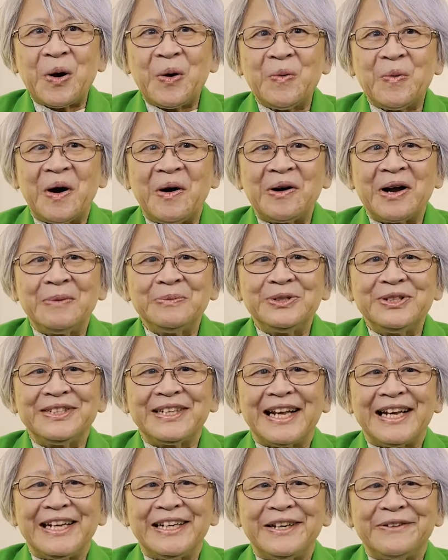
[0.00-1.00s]
Welcome to
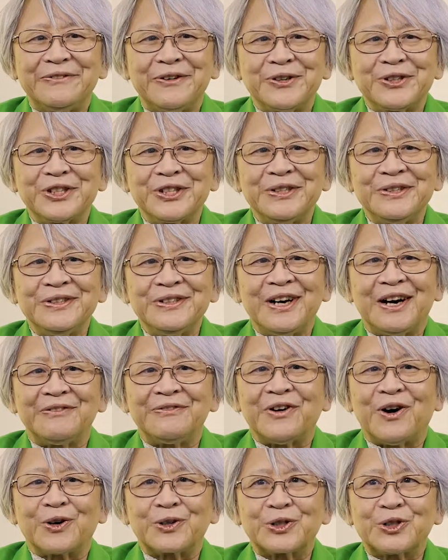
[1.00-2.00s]
Daily Devotional of
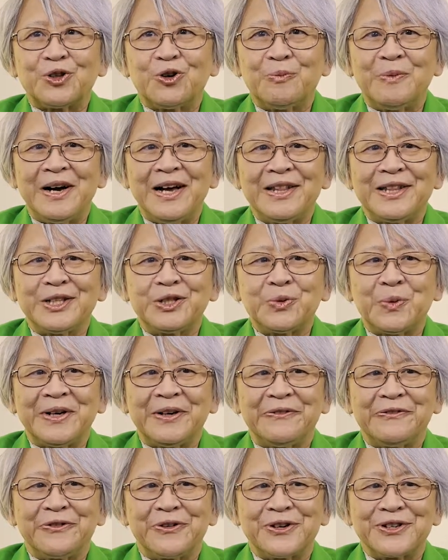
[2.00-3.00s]
October the
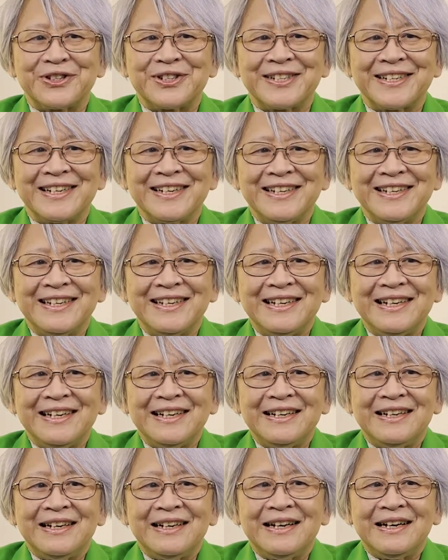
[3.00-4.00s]
21st.
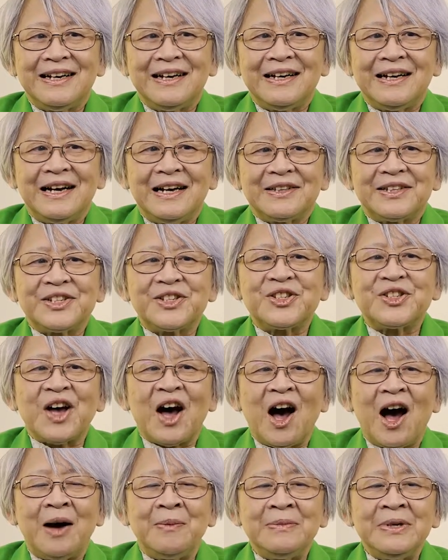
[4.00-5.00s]
The
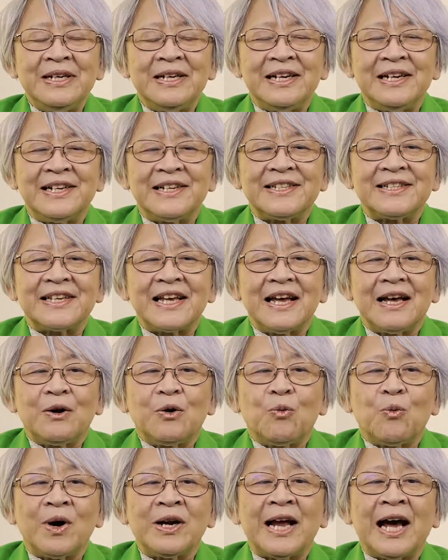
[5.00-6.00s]
Psalm is
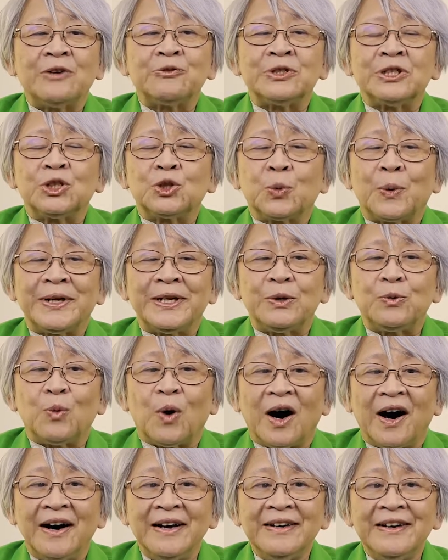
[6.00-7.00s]

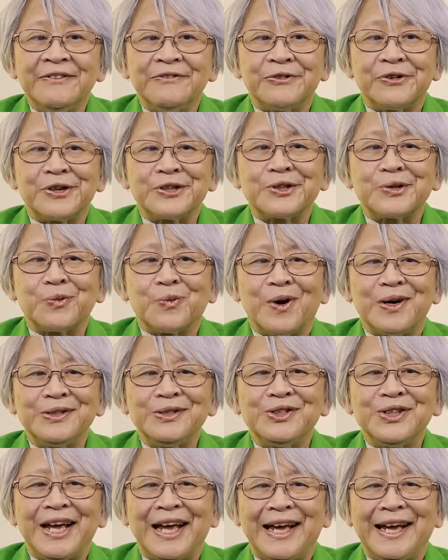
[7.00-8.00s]
121, verse 1
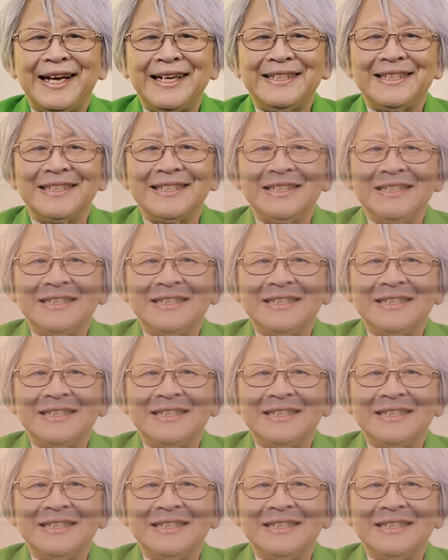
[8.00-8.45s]
to 8,